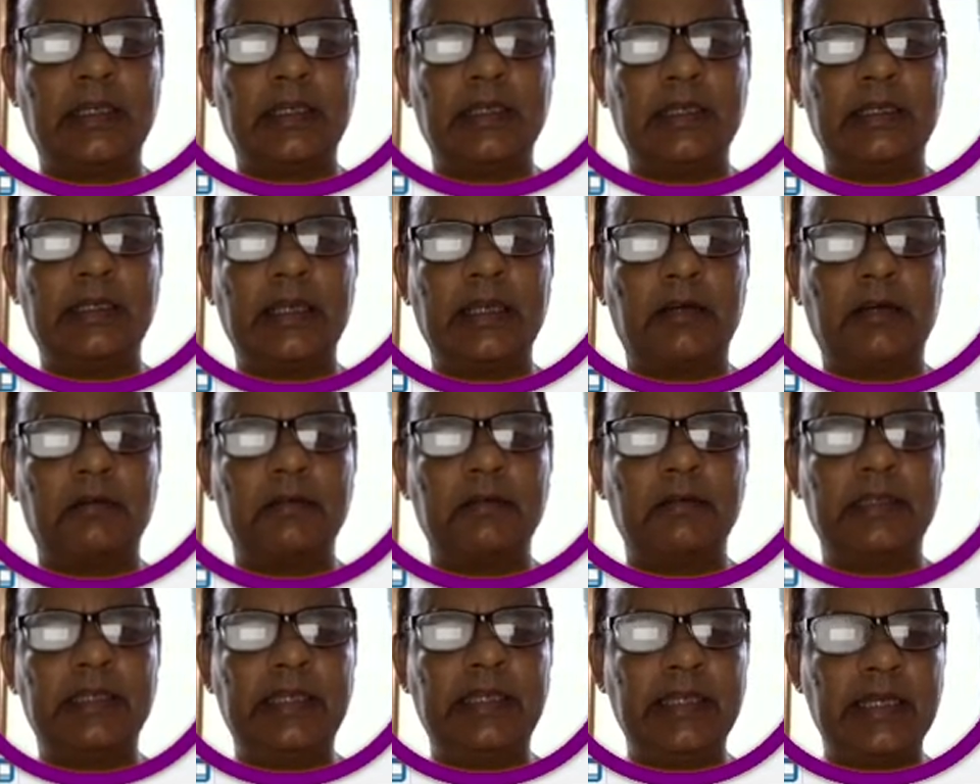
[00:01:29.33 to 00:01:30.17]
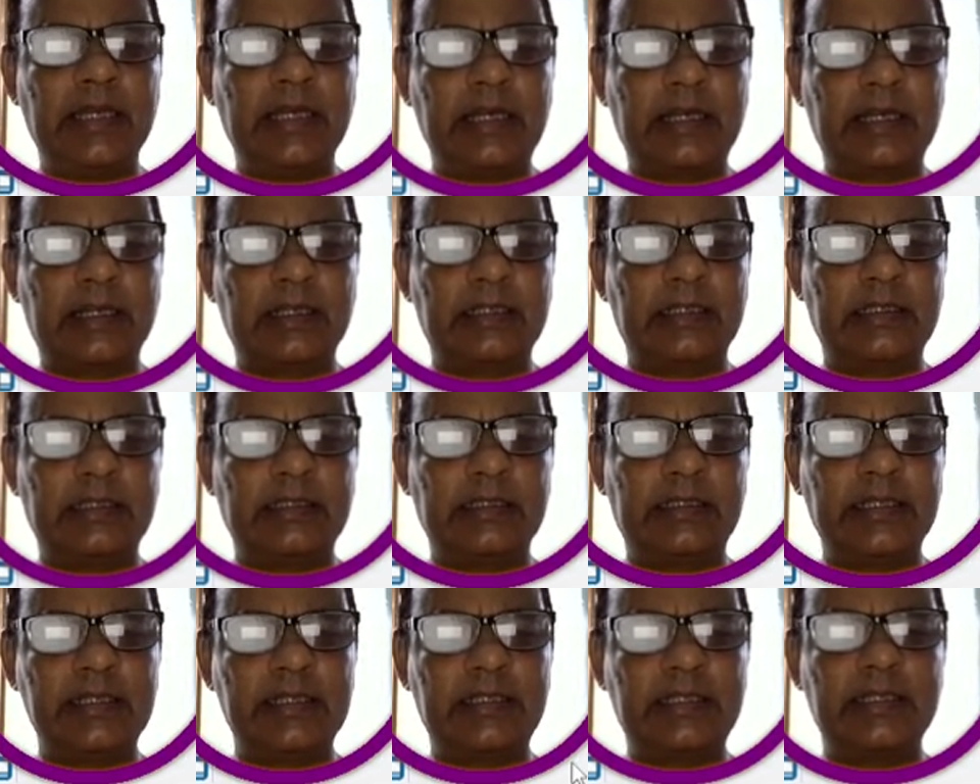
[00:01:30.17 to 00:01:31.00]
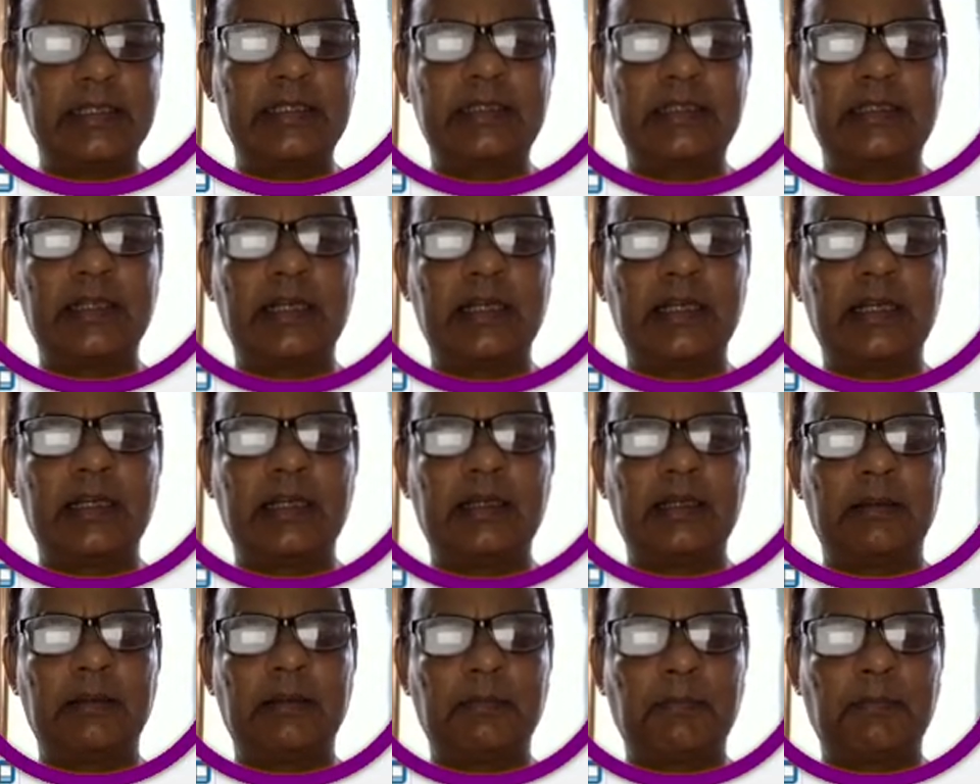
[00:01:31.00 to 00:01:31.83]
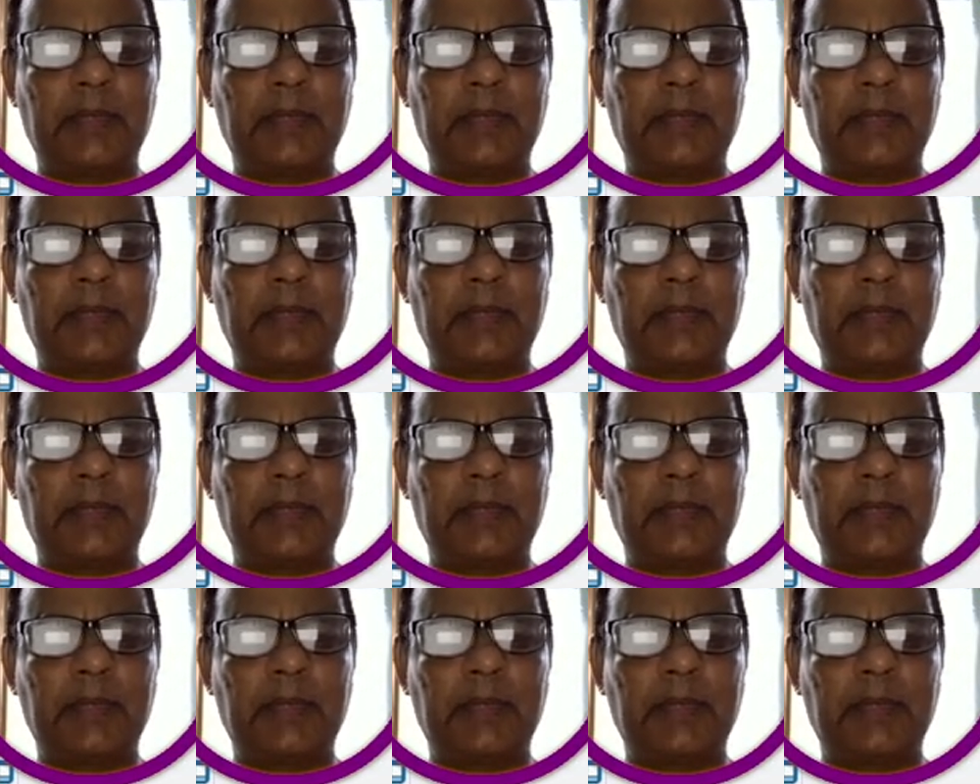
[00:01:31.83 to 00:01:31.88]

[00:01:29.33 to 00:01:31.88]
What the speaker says: now here this is the